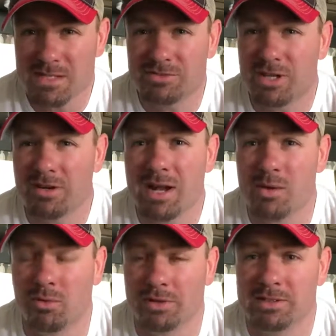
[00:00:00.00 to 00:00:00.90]
Sarah and I
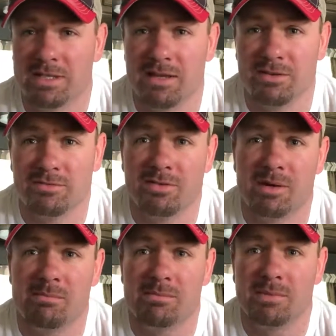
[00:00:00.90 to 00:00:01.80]
work together
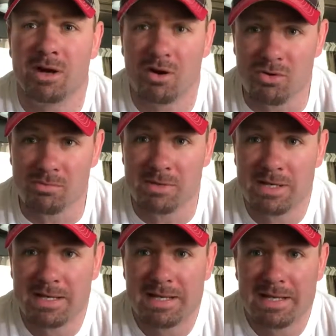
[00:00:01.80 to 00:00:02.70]
from home.
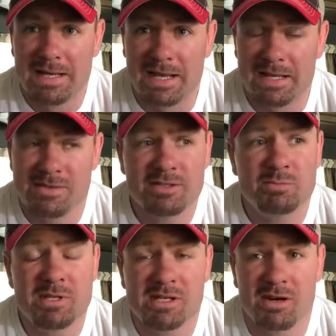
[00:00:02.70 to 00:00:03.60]
And this
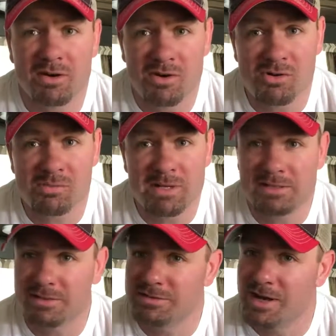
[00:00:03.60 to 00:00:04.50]
being our home,
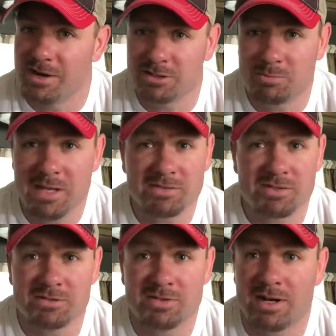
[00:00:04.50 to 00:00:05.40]
it's not our space
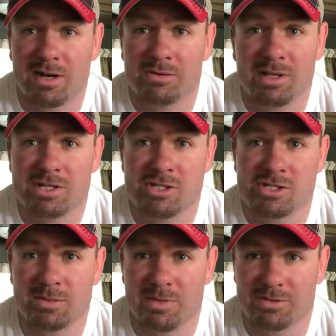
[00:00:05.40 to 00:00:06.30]
and it's not our
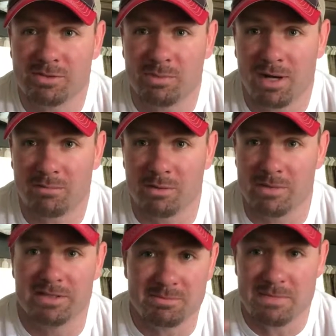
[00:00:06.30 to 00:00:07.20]
relationship that's the problem.
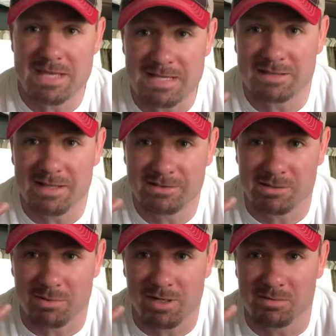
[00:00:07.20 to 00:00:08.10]
It's me that's
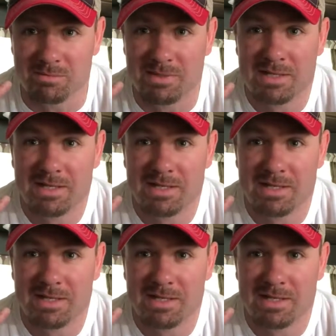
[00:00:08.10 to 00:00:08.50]
the problem.